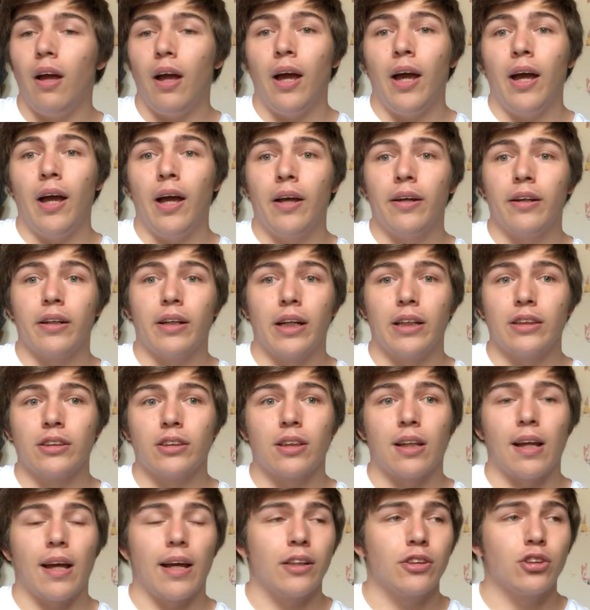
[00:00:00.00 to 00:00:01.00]
and
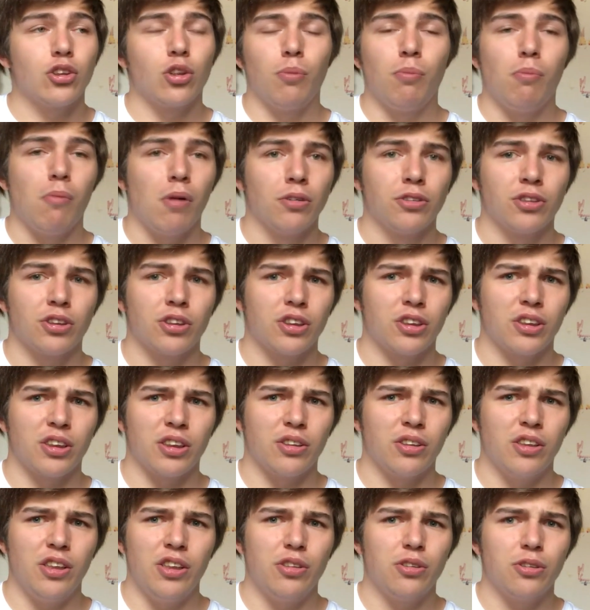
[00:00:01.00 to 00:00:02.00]
against like some monsters
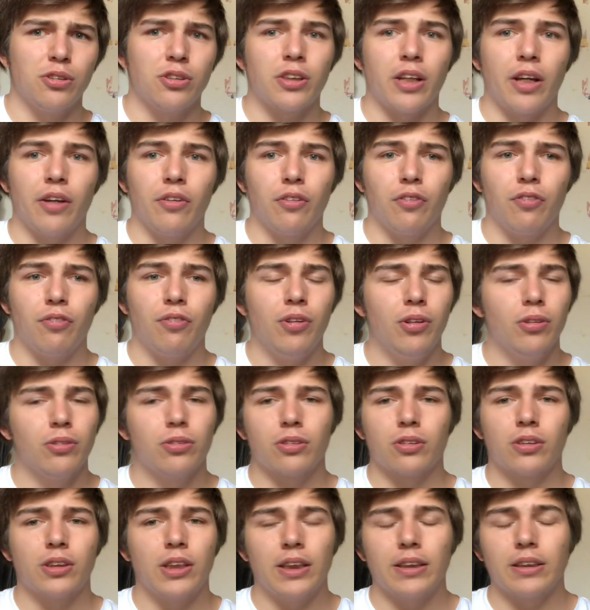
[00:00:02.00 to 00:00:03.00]
that need to stay on the
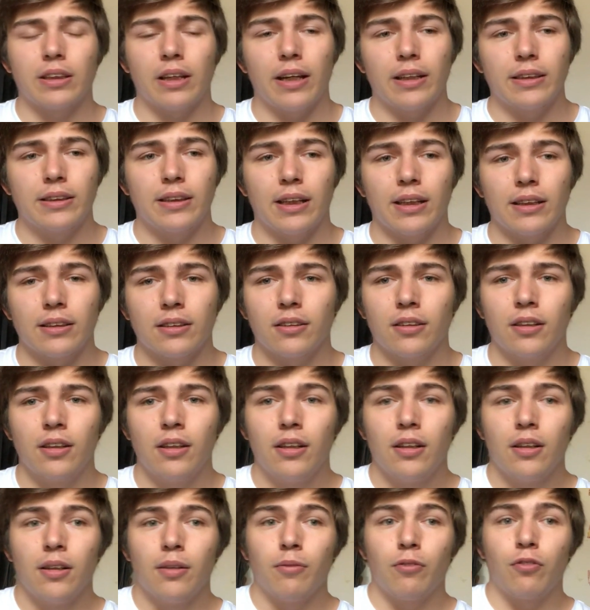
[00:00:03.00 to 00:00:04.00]
field or things like that.
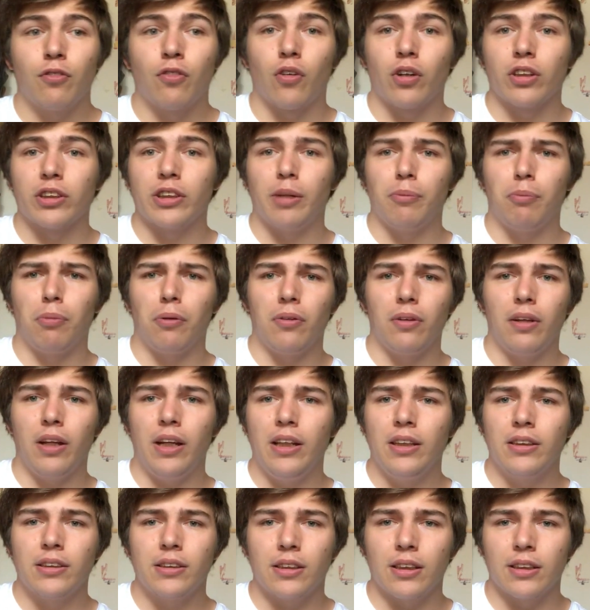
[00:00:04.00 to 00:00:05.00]
For example,
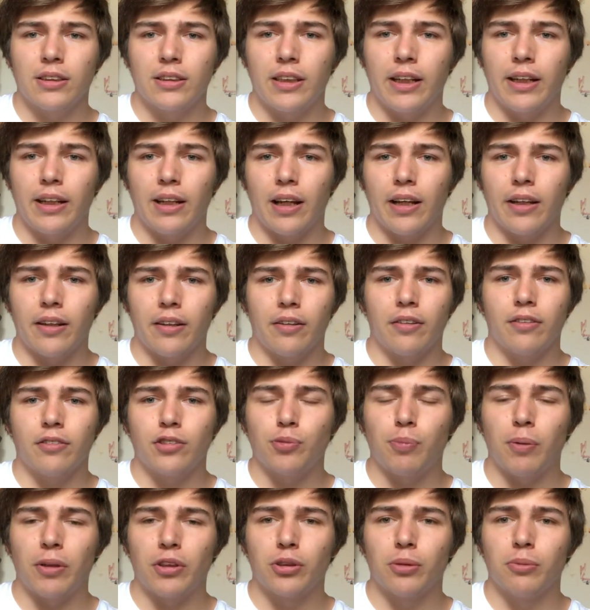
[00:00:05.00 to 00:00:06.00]
links that say like
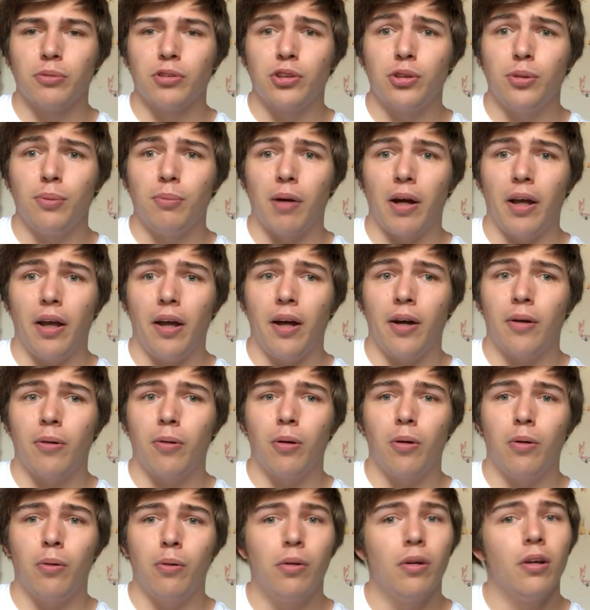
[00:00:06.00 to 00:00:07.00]
special summon to my
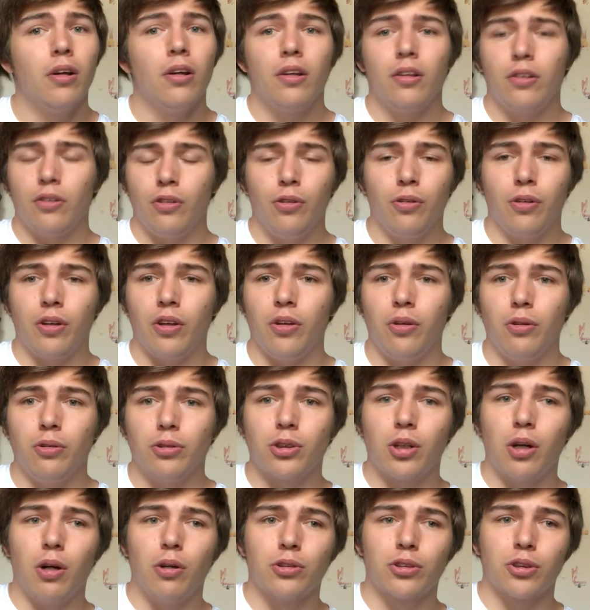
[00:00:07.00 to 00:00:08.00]
arrow, you can
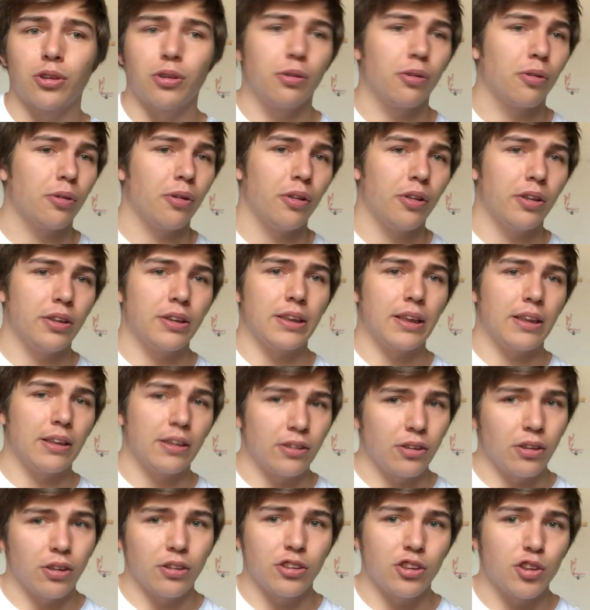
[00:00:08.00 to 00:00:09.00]
use Ghost Ogre on it and
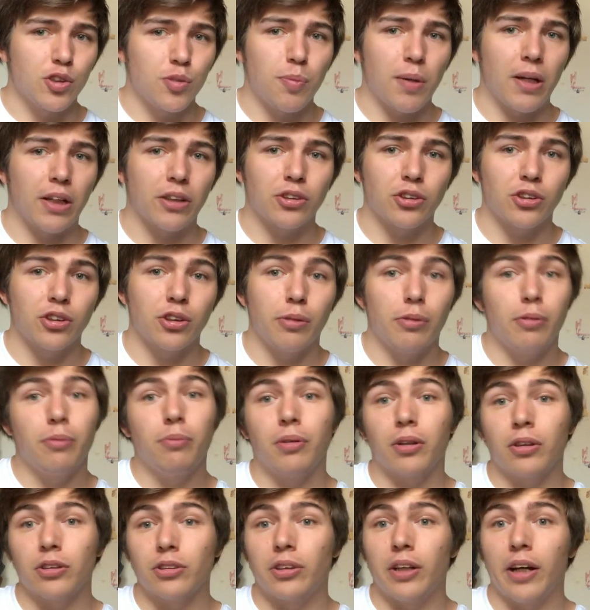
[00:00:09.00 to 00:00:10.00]
it doesn't special summon
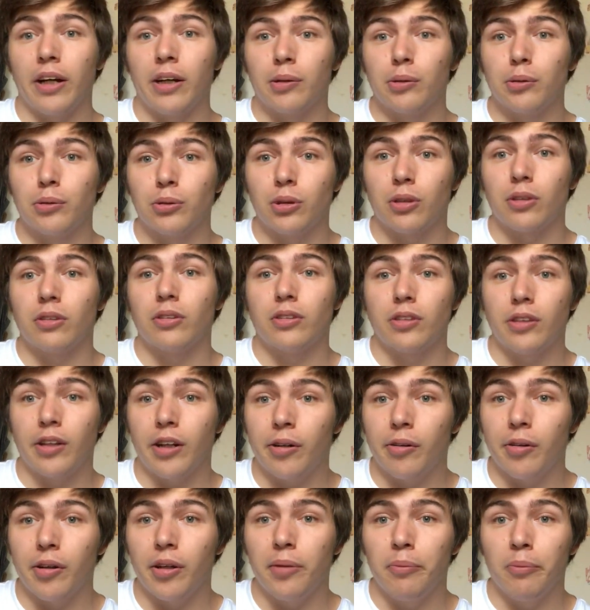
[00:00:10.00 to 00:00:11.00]
because the arrows aren't
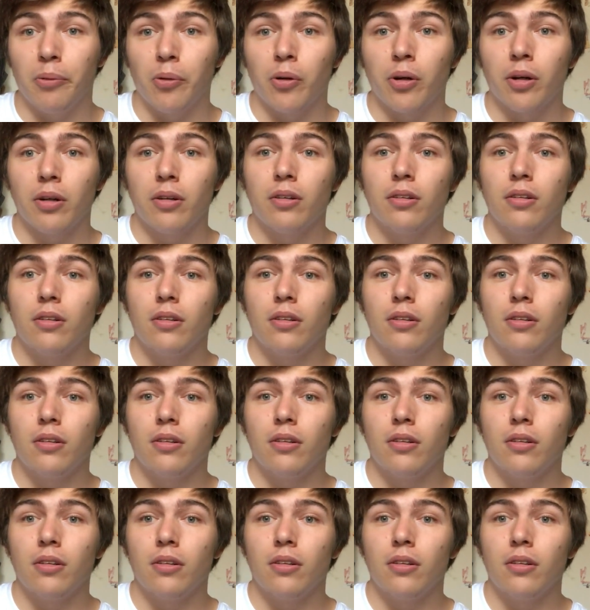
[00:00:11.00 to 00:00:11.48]
there anymore.